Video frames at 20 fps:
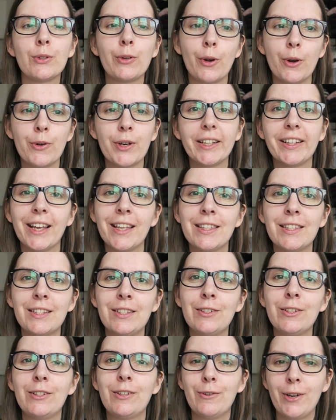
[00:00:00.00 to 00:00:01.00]
go against
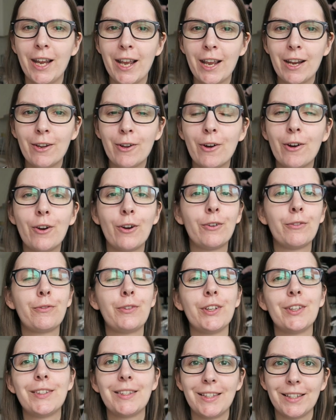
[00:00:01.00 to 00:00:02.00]
the grain of
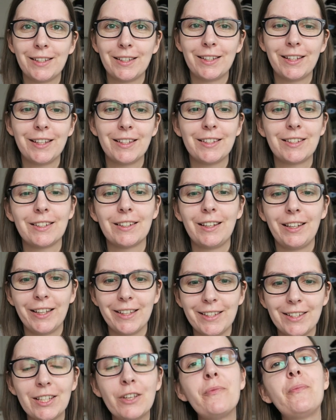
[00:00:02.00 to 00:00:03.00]
Sick Kid
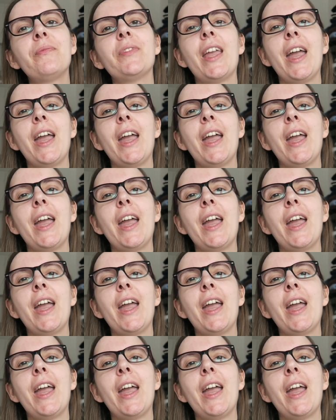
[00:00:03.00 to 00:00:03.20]
Lit.